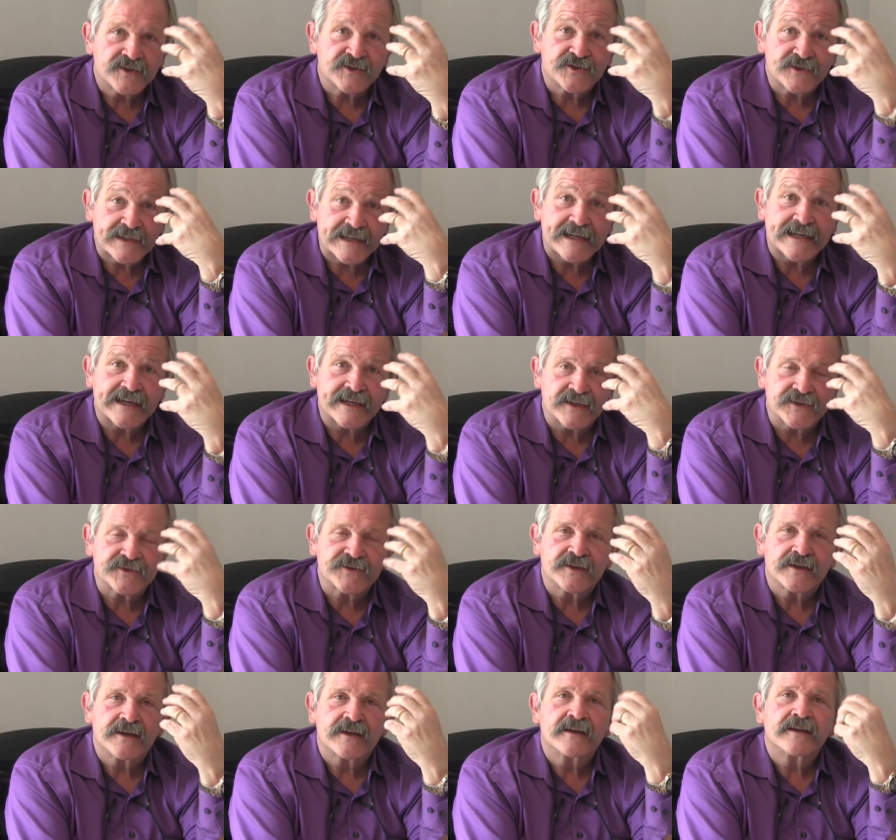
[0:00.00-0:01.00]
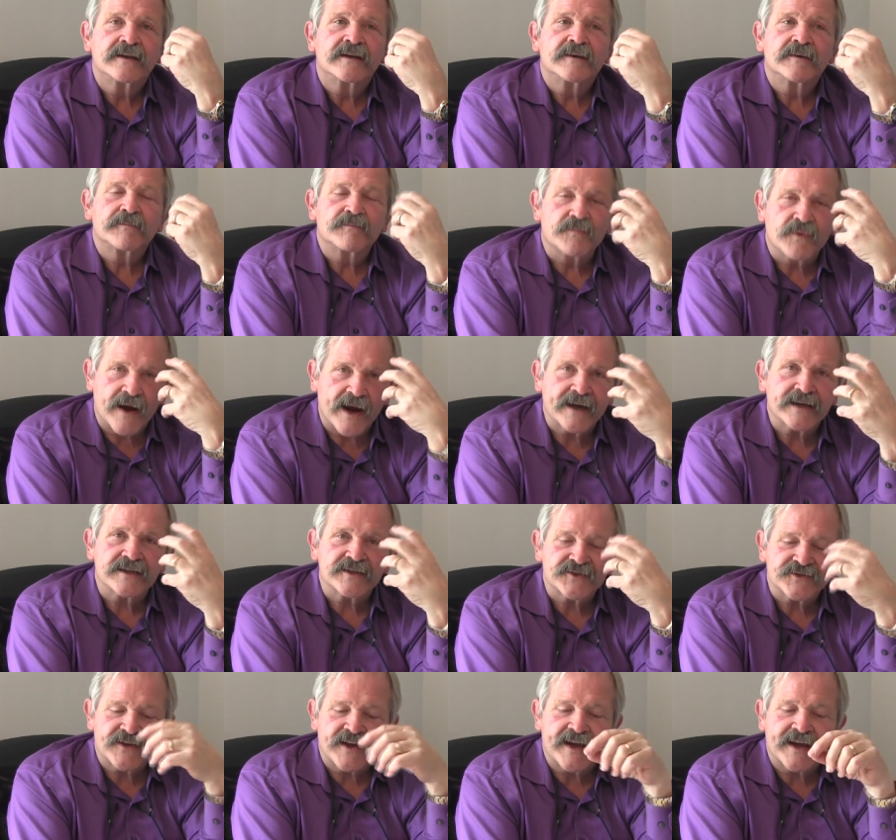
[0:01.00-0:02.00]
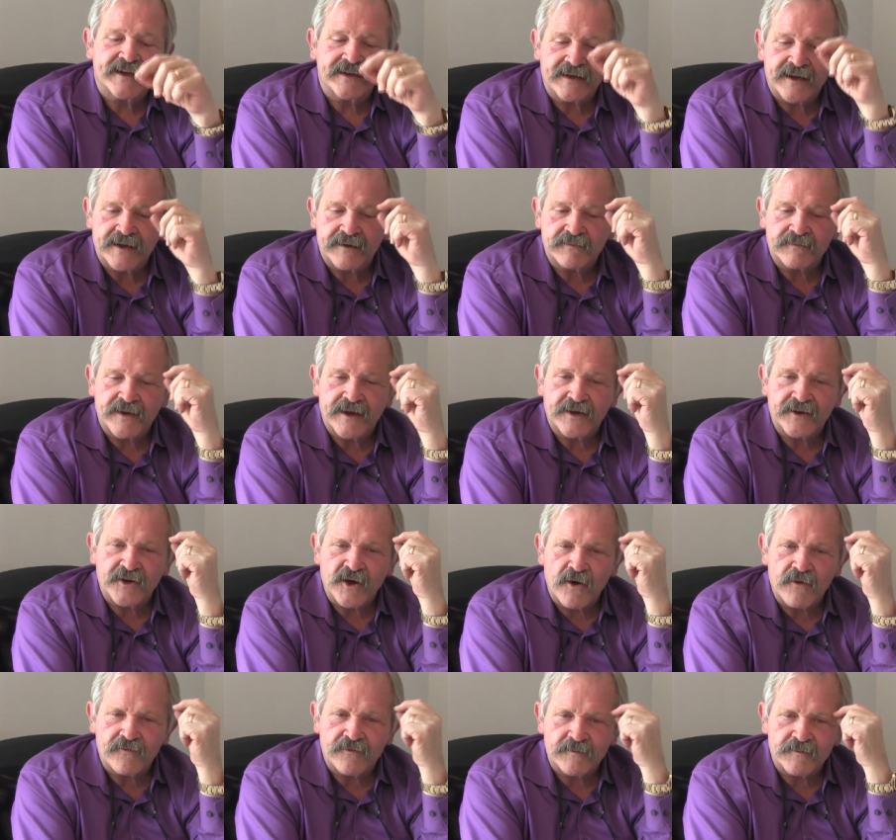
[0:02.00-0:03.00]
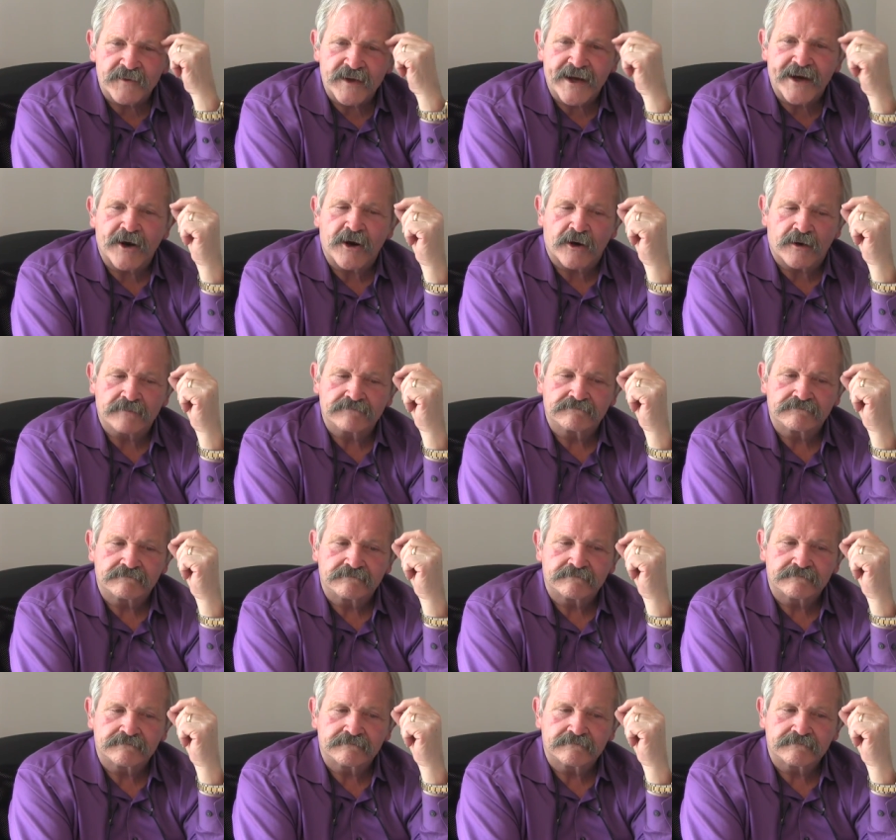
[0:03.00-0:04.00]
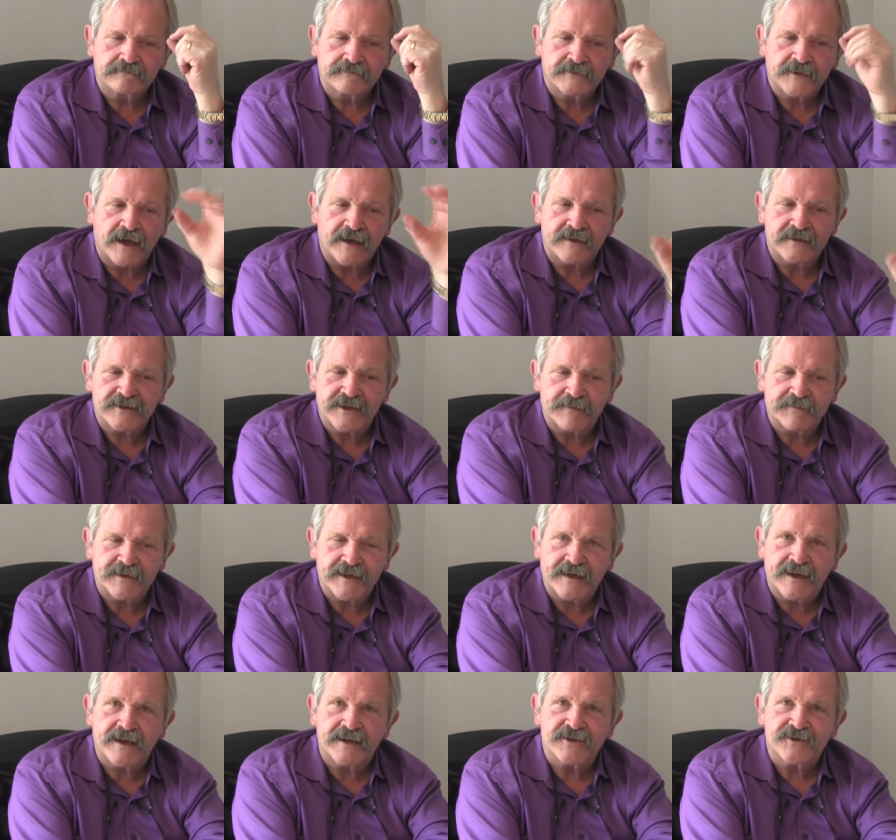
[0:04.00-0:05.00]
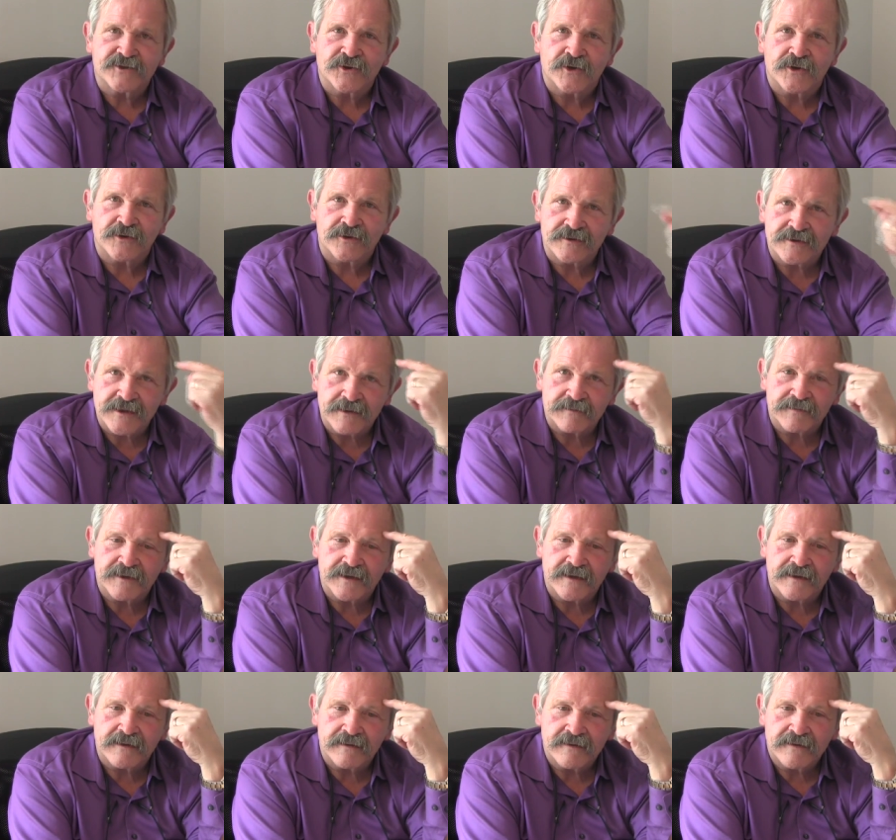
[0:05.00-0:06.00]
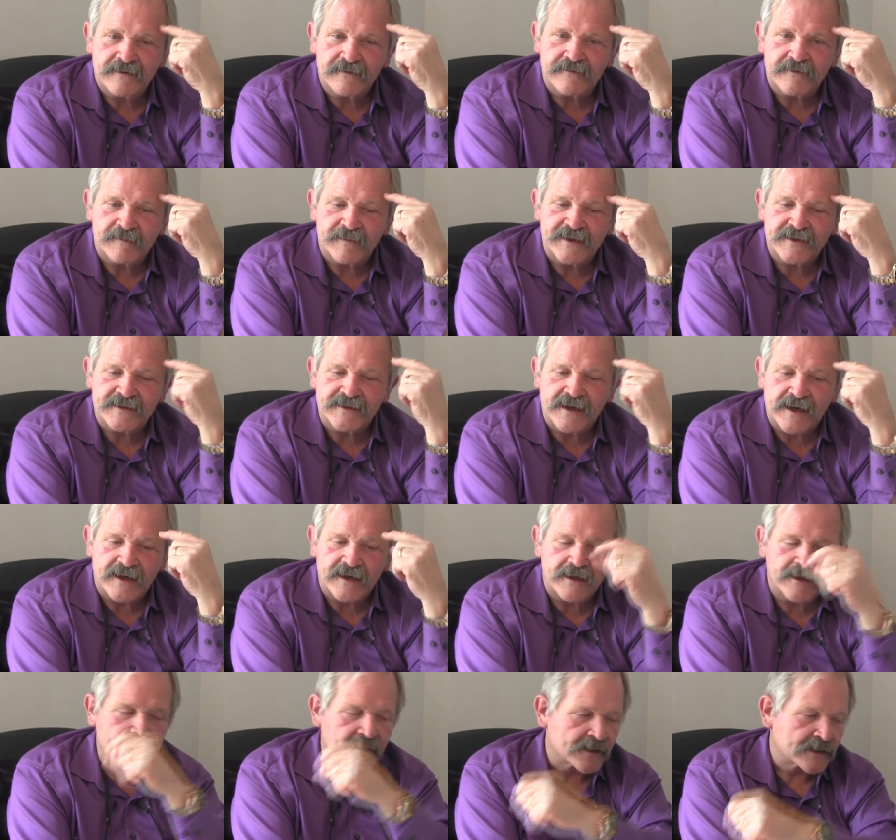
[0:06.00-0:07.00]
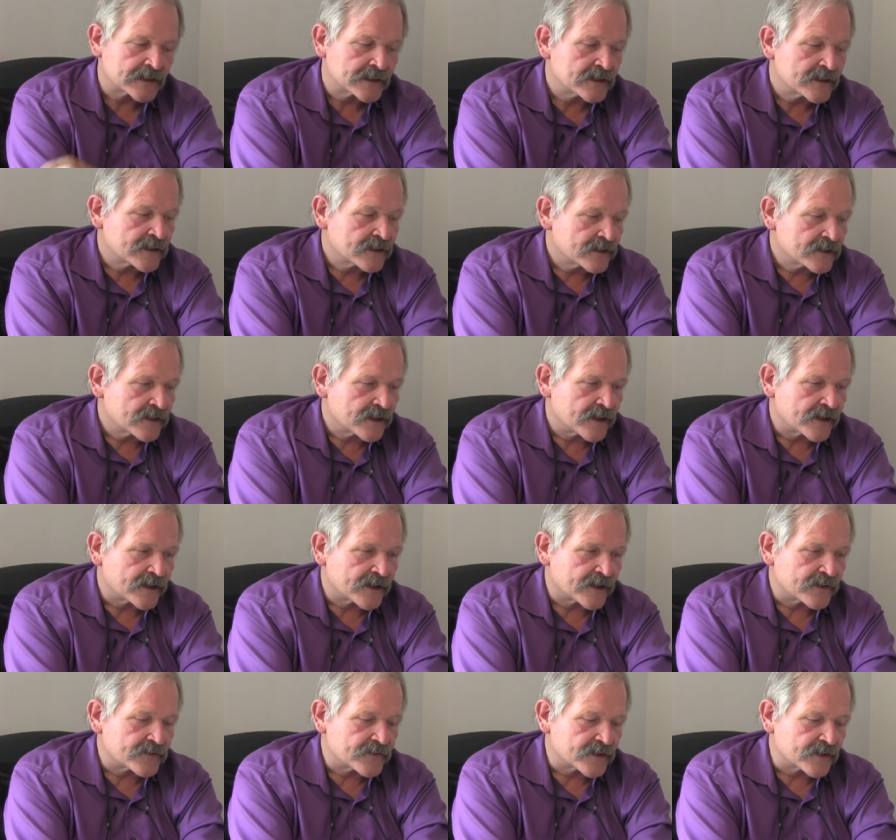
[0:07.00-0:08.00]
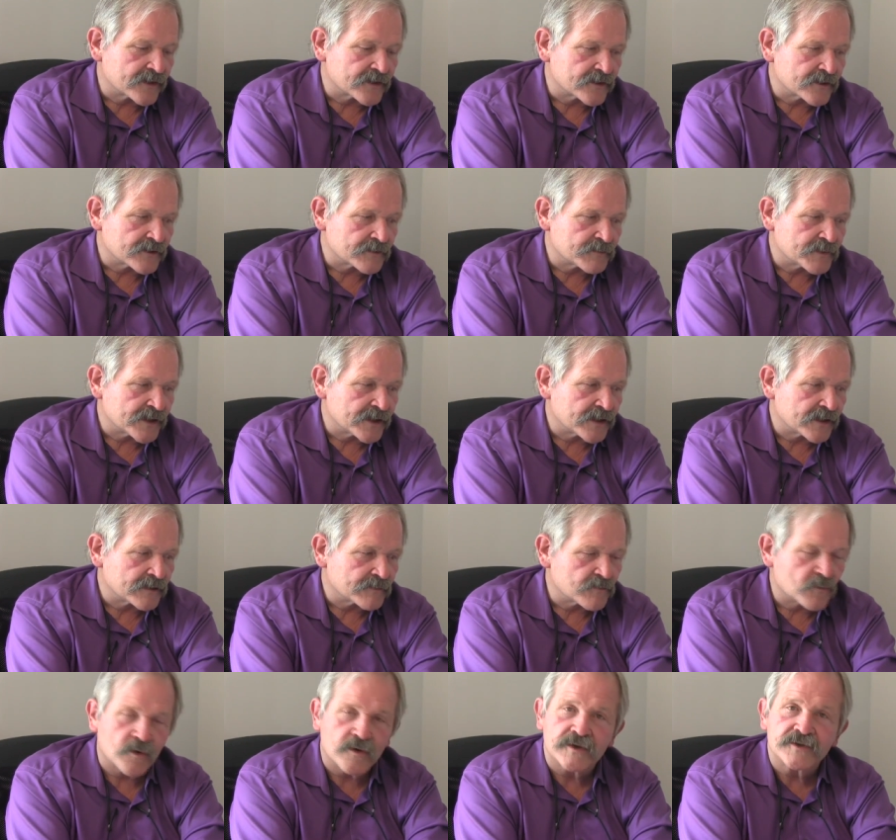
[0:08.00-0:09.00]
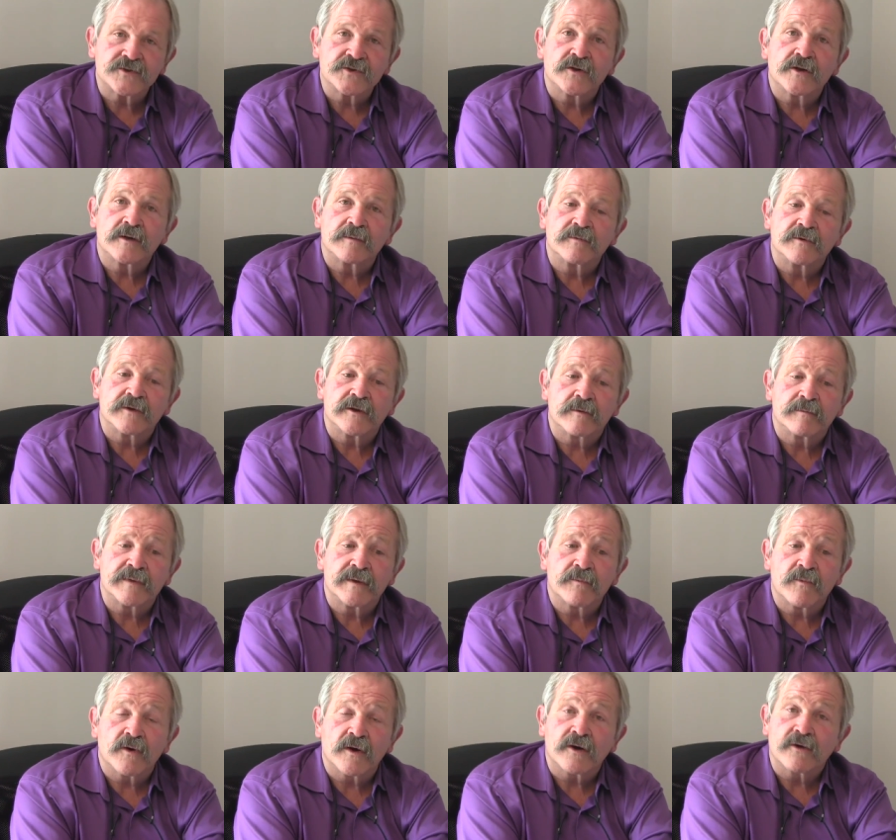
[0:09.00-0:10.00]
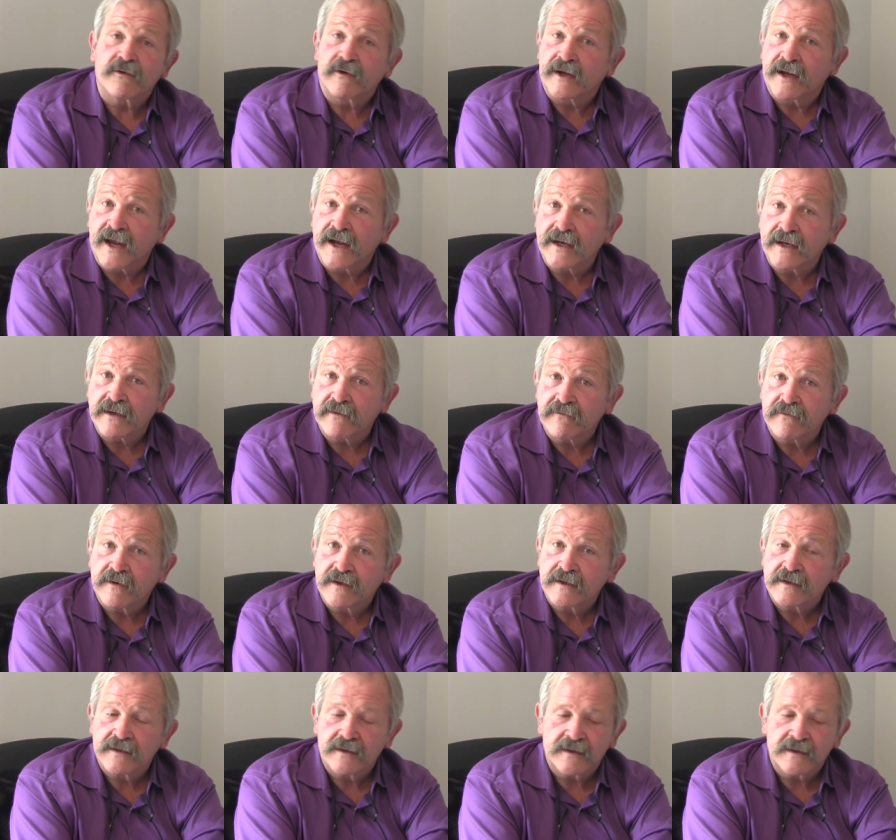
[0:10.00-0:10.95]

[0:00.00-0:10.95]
sees. Practice that and go from there. Not something external, something from inside here. And I think it'll be more enjoyable, you'll be more creative,